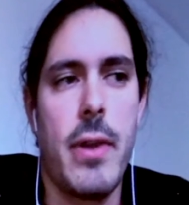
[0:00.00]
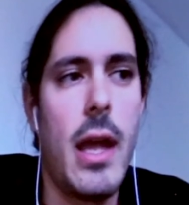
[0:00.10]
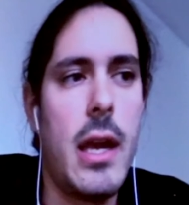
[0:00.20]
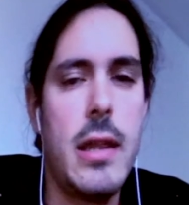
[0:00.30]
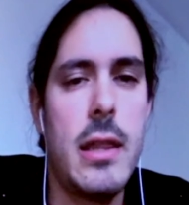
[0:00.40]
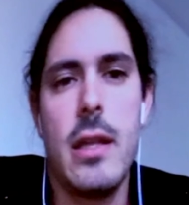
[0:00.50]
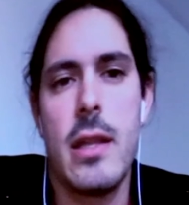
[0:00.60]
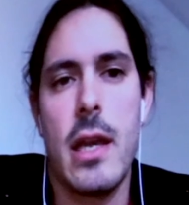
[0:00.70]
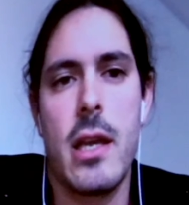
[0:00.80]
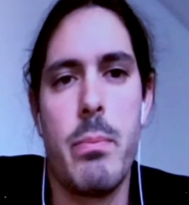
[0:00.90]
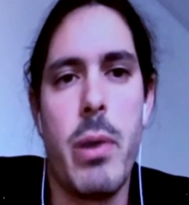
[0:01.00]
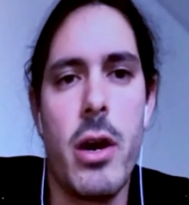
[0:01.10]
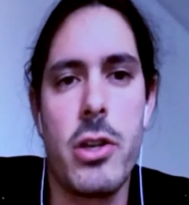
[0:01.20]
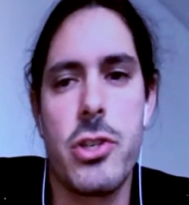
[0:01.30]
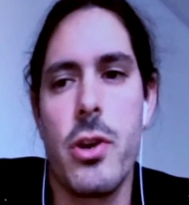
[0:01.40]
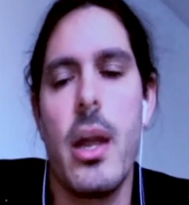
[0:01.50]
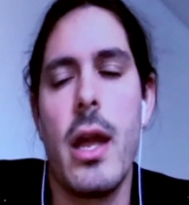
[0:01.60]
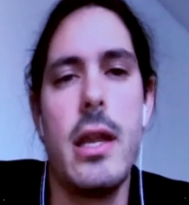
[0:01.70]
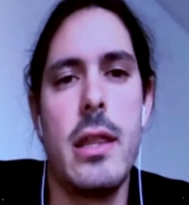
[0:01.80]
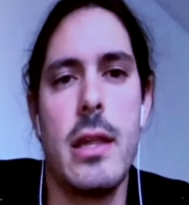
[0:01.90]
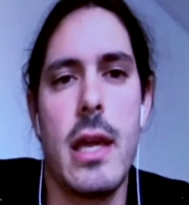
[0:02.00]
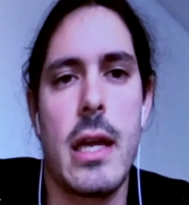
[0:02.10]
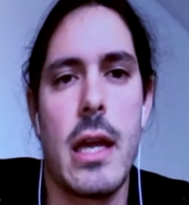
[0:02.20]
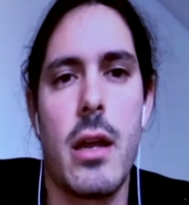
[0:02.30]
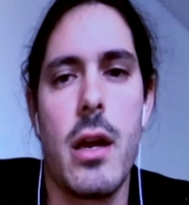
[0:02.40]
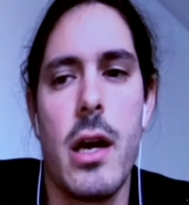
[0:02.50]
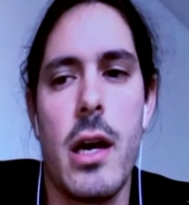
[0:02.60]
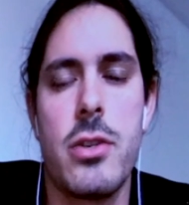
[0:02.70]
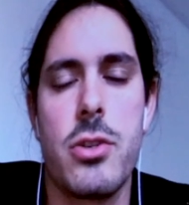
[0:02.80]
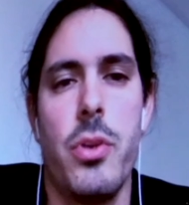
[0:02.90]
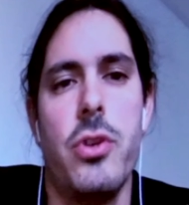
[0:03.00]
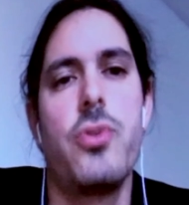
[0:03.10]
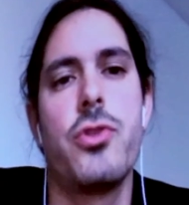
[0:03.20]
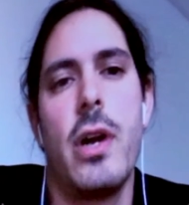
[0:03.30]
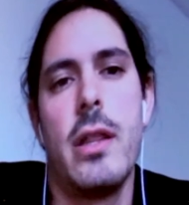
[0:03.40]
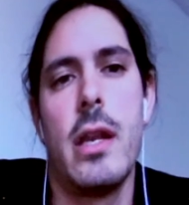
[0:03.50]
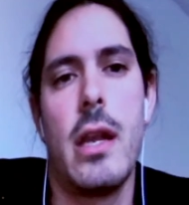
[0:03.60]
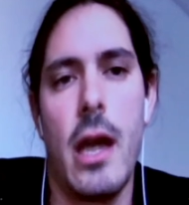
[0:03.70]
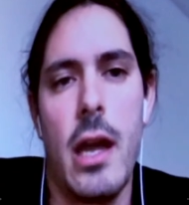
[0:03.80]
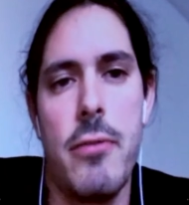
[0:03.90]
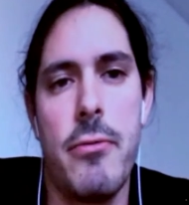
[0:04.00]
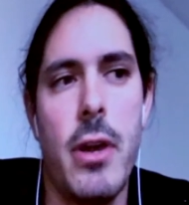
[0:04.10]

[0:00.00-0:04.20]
Anything that can puncture, anything that can cut. So when you train the knife,